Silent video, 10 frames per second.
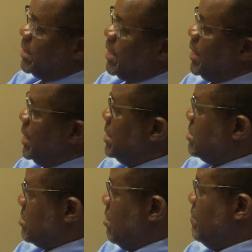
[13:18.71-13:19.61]
the
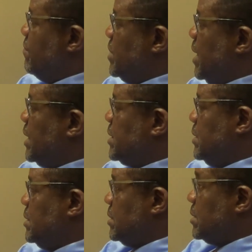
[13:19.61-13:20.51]
wrongful
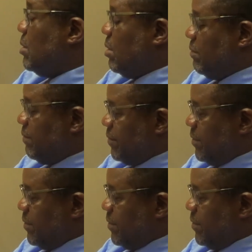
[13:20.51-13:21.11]
actions of